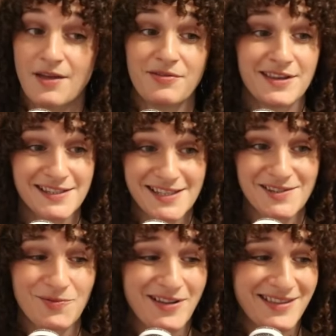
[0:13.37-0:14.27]
This is
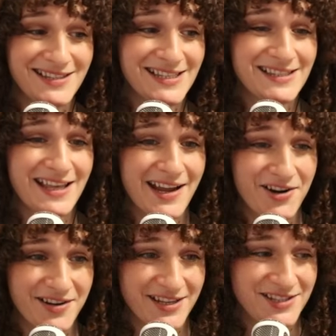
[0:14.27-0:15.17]
the
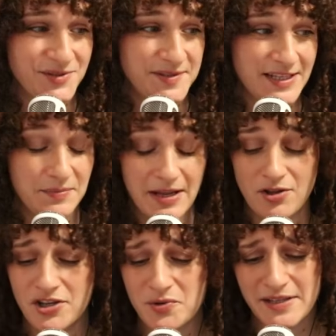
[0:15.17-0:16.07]
arrogance you've seen me.
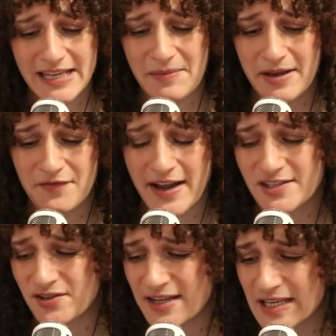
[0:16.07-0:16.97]
Look, you can take my advice
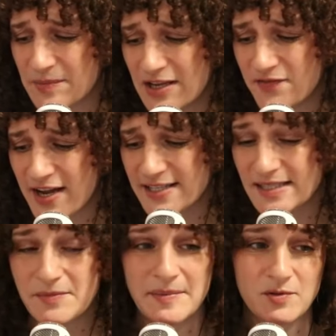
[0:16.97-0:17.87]
or not take my advice.
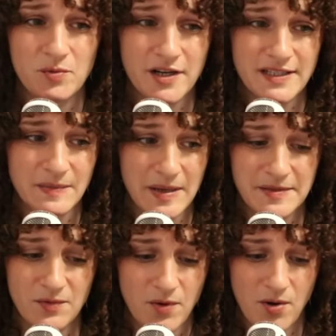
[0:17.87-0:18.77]
Sometimes it'll work, sometimes
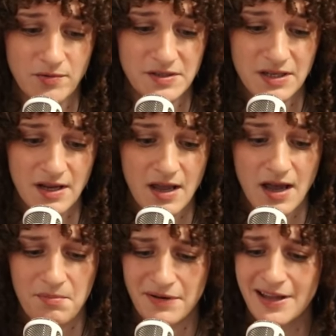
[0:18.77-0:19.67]
it won't.
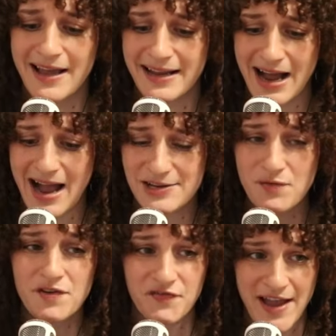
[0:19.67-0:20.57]
But like, I know
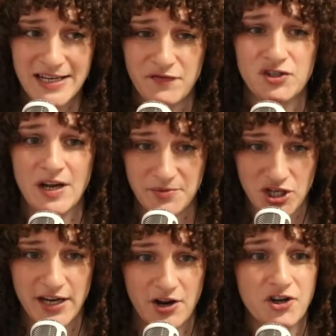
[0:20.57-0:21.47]
for a fact if you stop
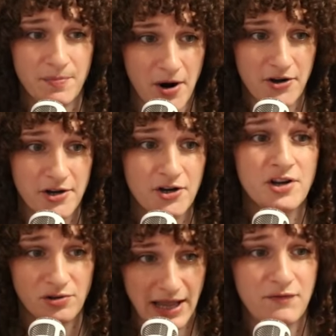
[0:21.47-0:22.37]
cheating on your partner,
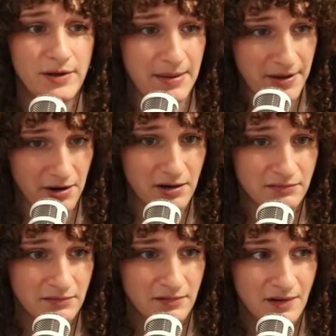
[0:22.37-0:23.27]
your life will get better.
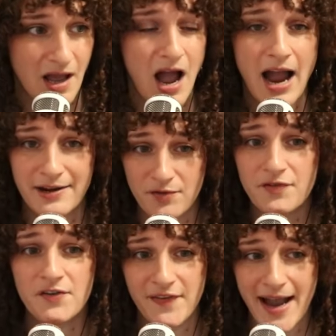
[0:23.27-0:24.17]
I know
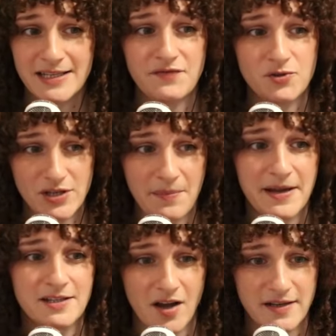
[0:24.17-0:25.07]
for a fact if you stop
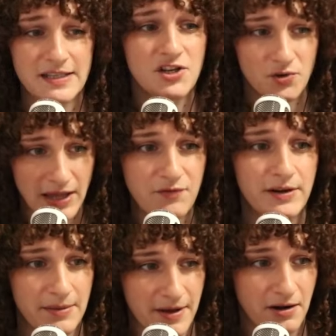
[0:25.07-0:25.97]
being toxic, your life will
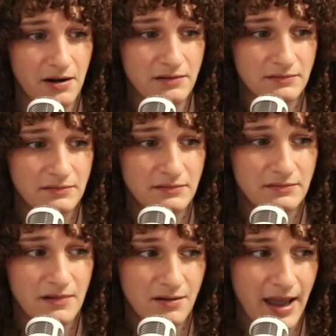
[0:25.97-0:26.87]
get better.
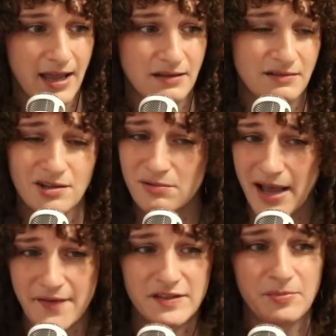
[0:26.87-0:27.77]
Okay? You don't
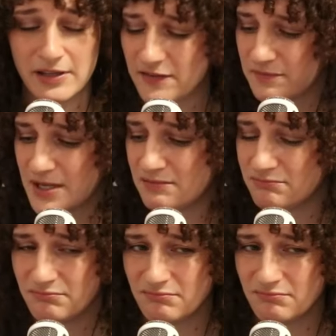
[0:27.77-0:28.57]
have to believe me.